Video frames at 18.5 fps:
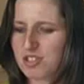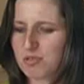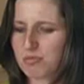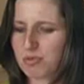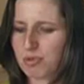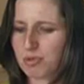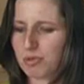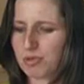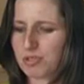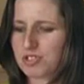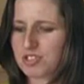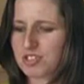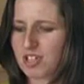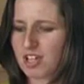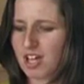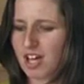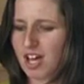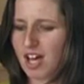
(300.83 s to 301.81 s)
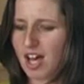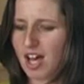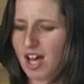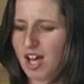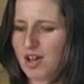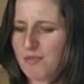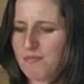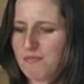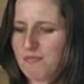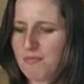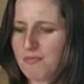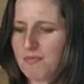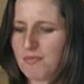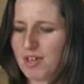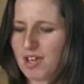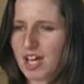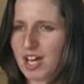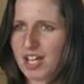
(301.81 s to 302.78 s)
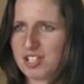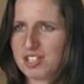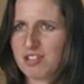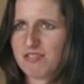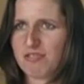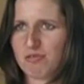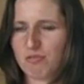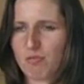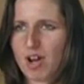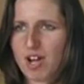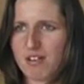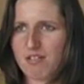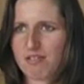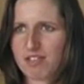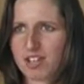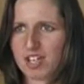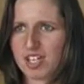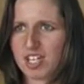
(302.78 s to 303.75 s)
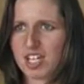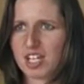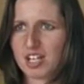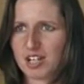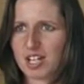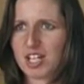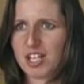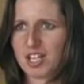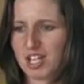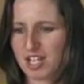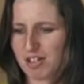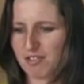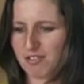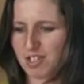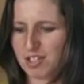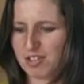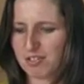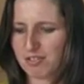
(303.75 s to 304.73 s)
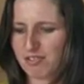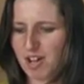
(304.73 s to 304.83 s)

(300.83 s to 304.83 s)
support a different way of thinking in the